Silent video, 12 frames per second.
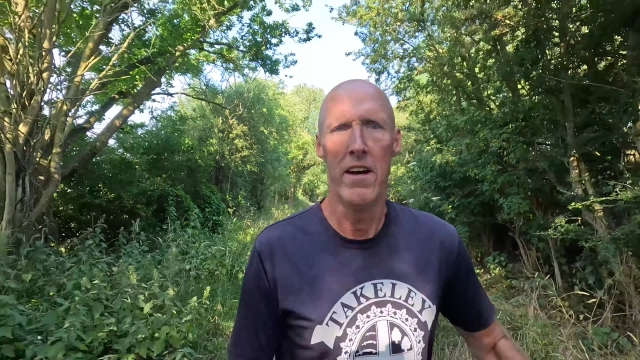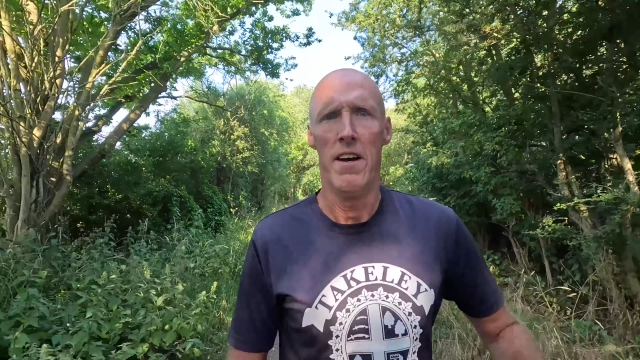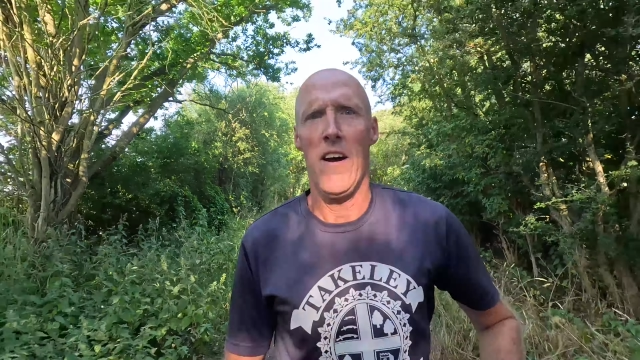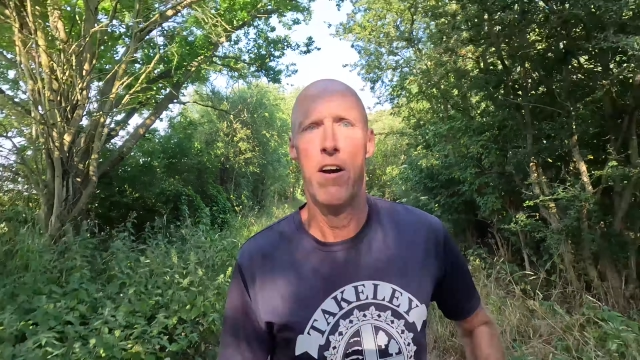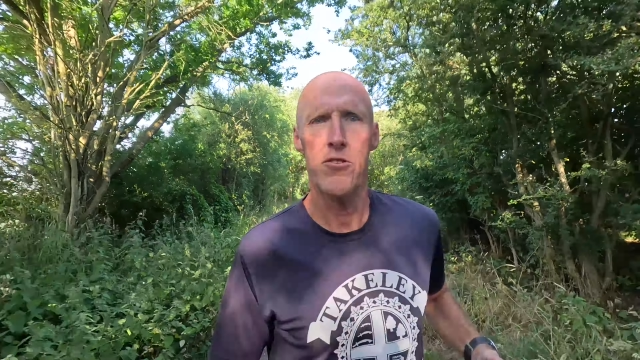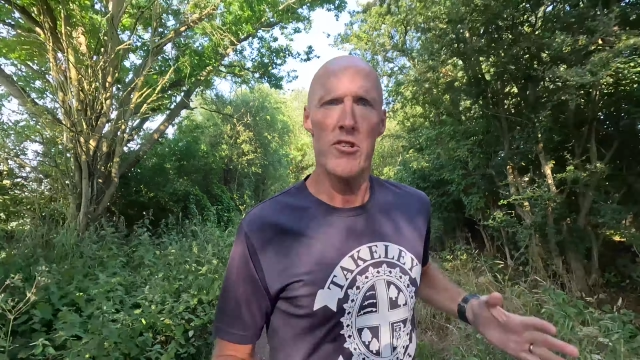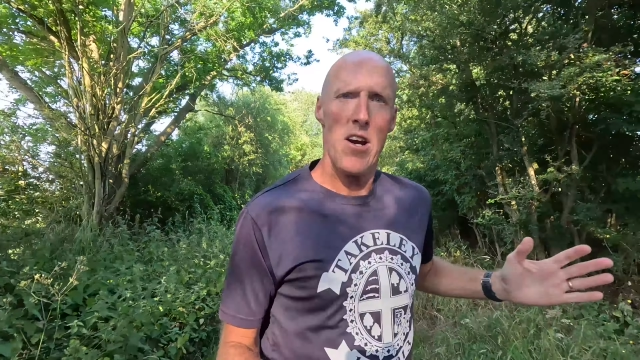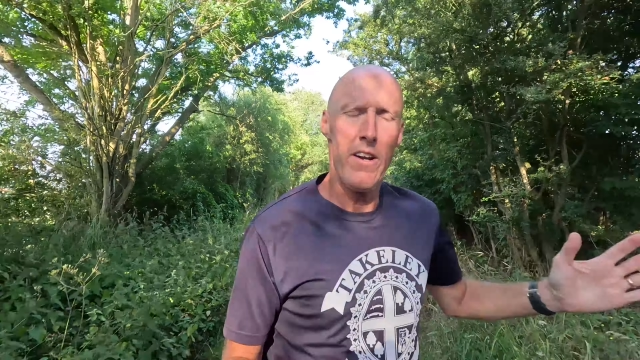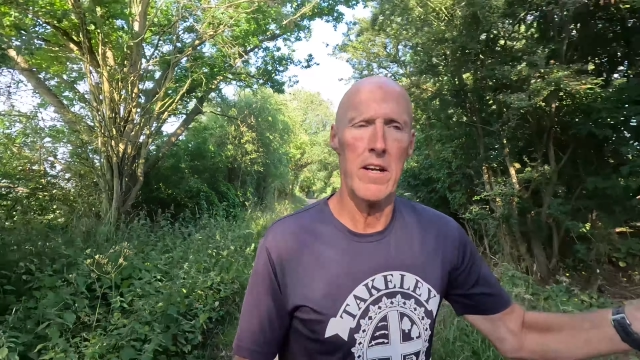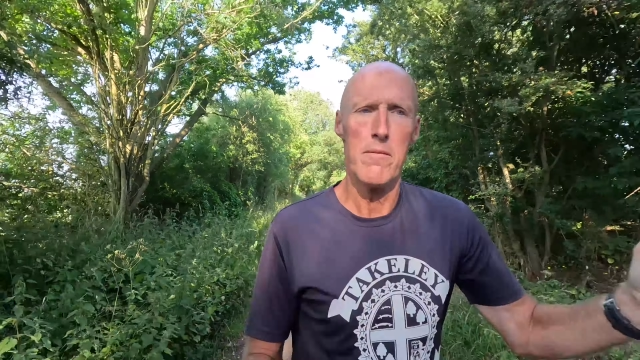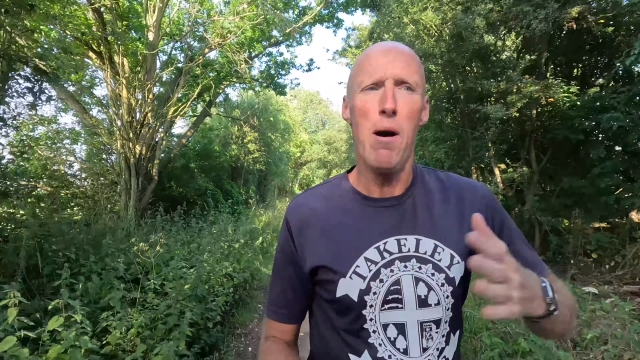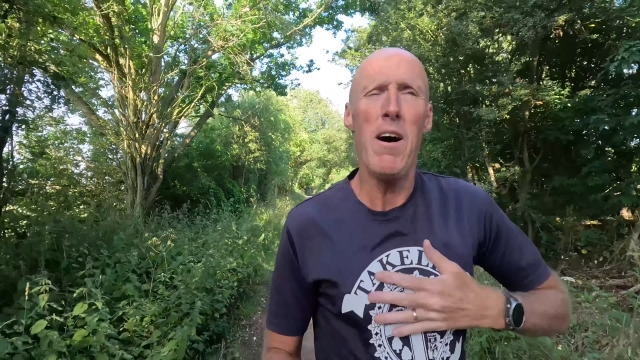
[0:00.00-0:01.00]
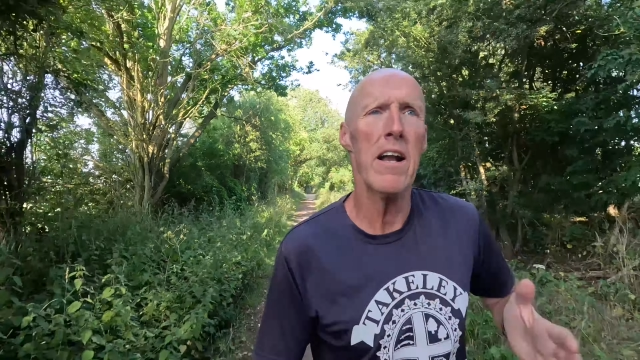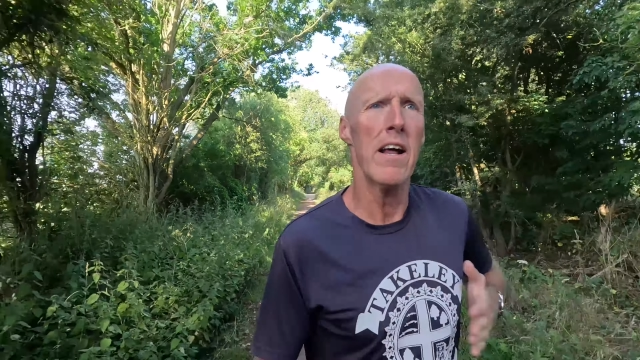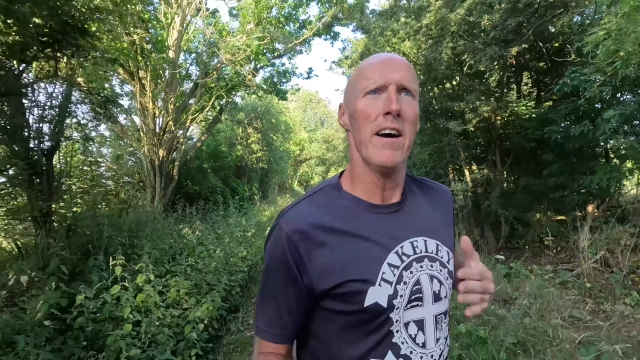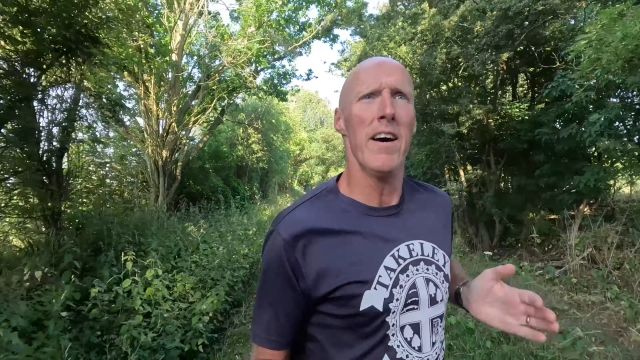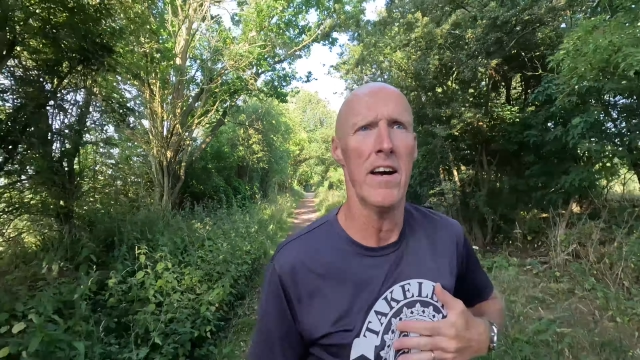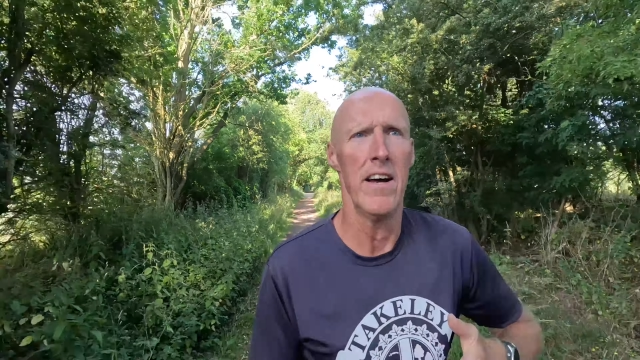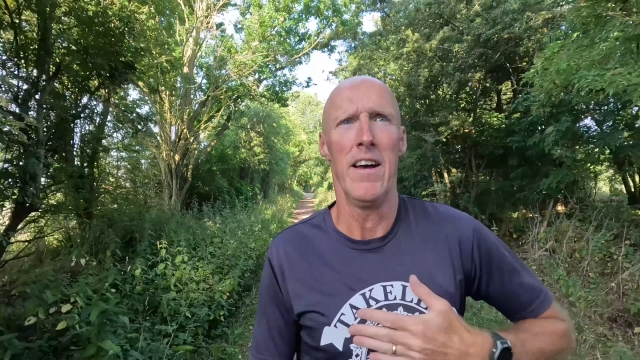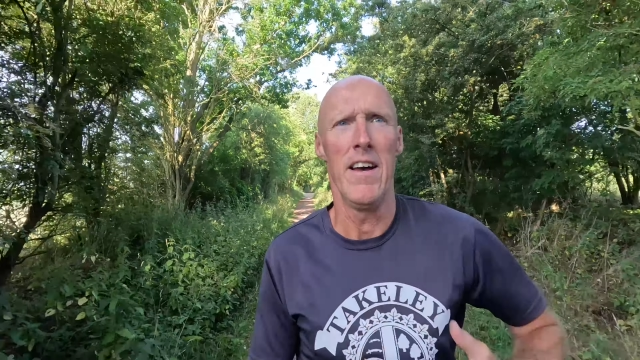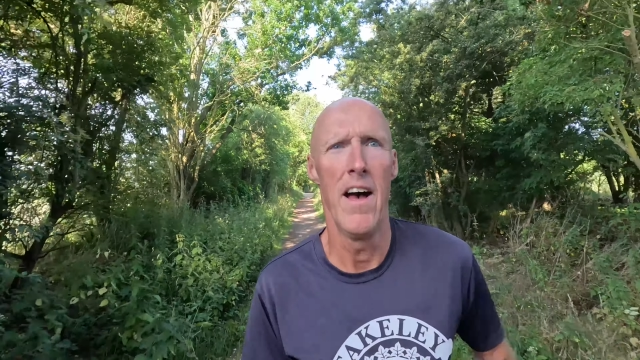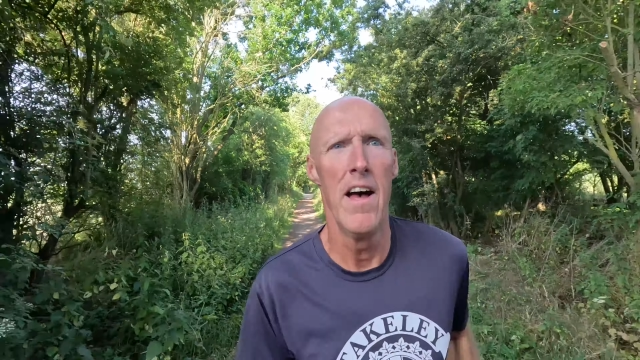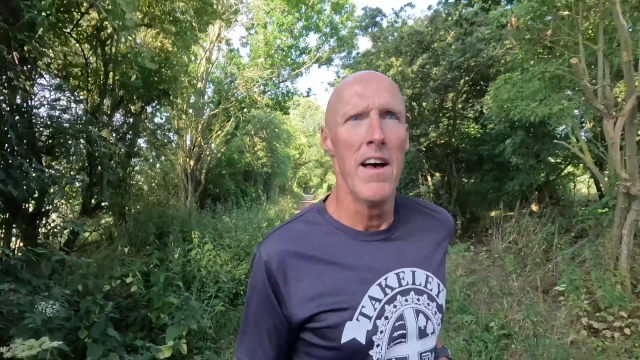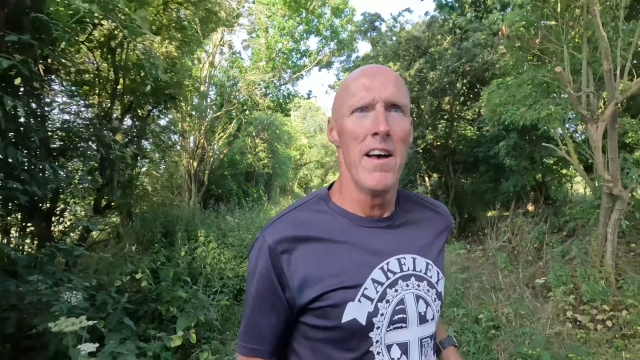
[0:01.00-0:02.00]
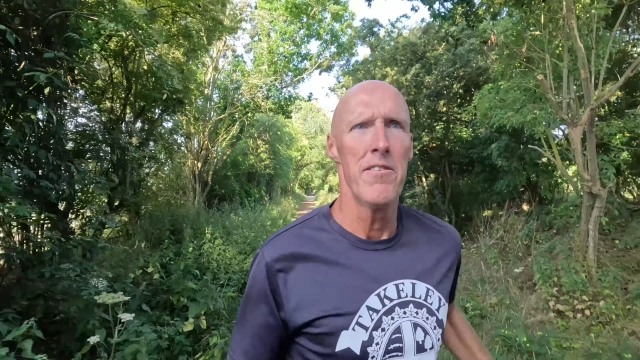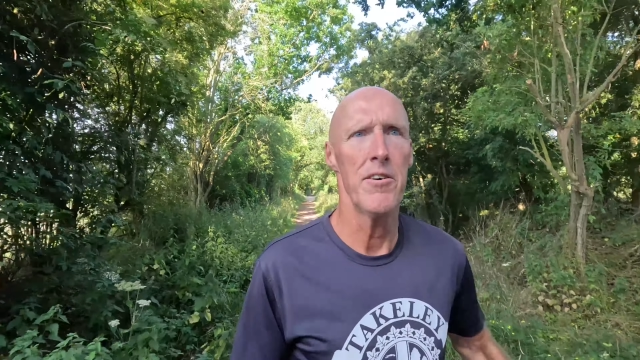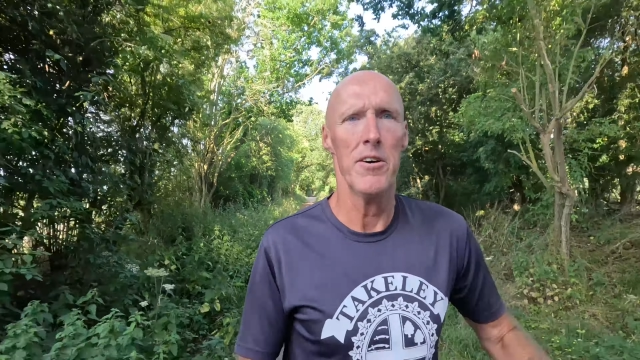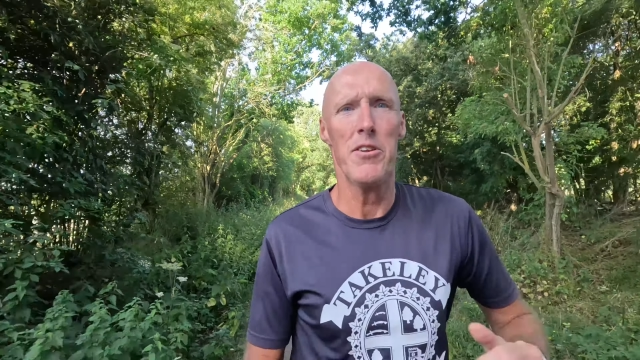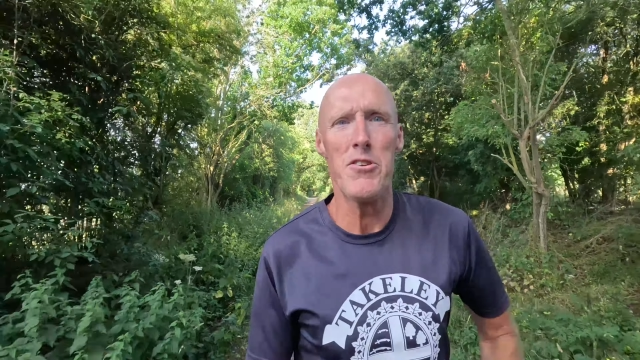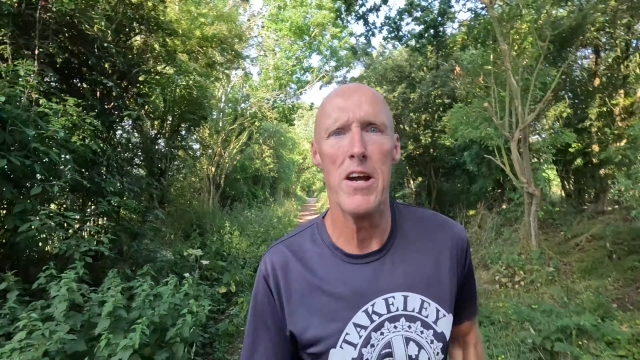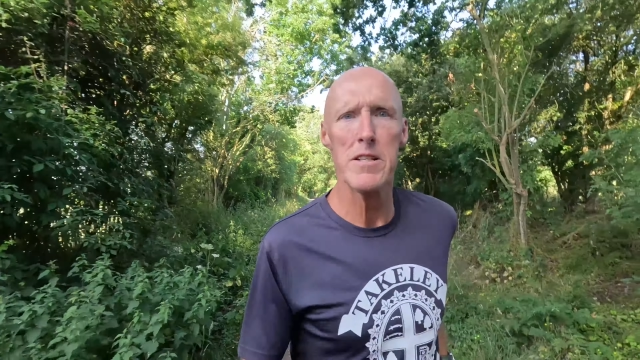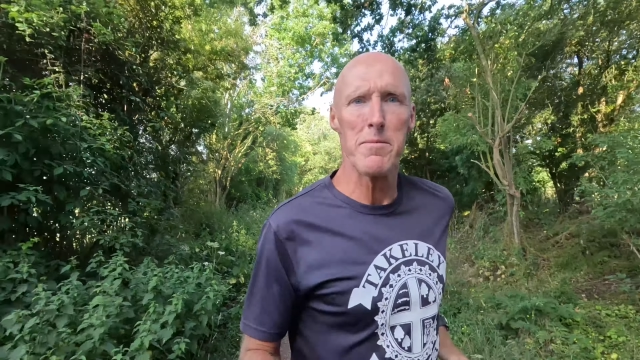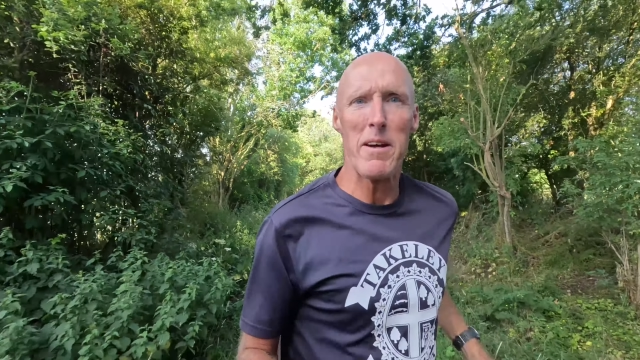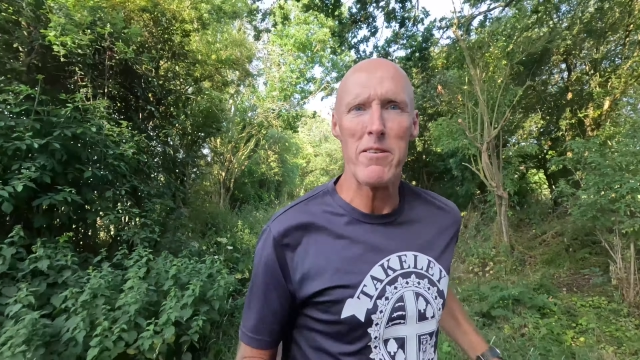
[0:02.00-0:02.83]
of training a miler for the Dragon's Back